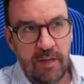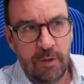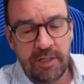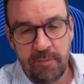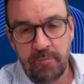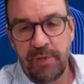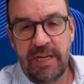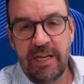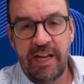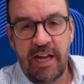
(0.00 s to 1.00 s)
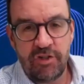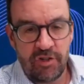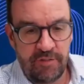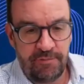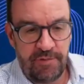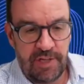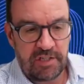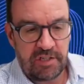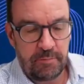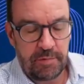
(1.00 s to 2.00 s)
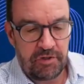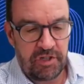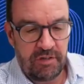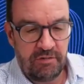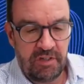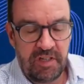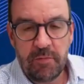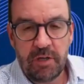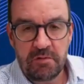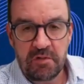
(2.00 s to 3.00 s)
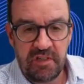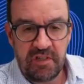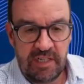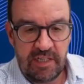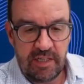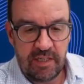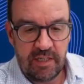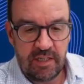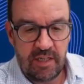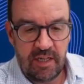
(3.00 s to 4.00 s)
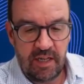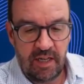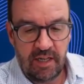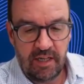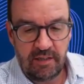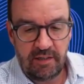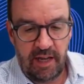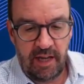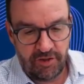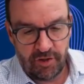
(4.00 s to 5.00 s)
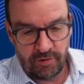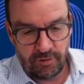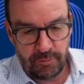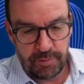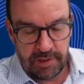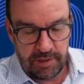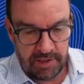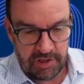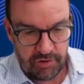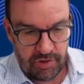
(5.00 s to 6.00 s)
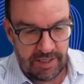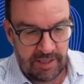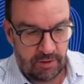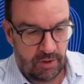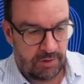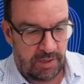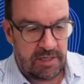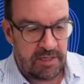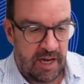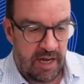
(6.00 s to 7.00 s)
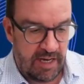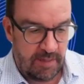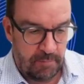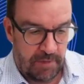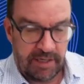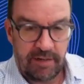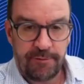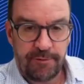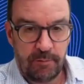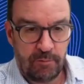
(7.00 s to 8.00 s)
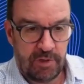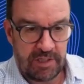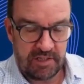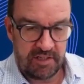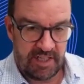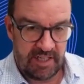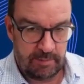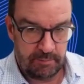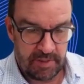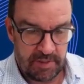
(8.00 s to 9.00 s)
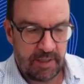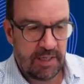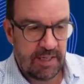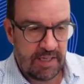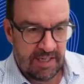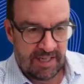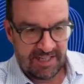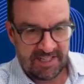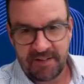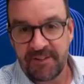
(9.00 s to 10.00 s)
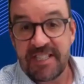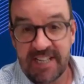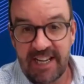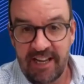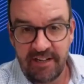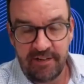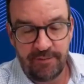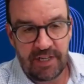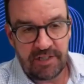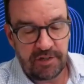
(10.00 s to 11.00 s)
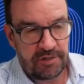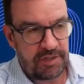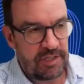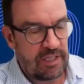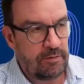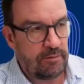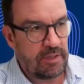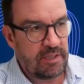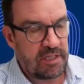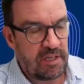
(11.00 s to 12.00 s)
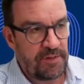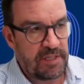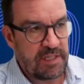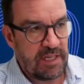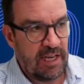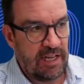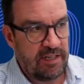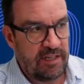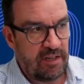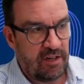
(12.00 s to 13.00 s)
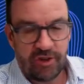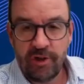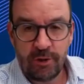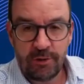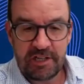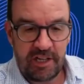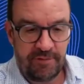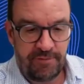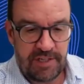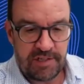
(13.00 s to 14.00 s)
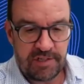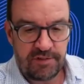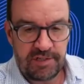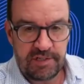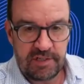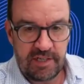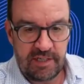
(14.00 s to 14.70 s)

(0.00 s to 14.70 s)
can be an angel investor, but generally most of the angel groups in Australia only take money from what's deemed sophisticated investors. Now, sophisticated or wholesale investors is a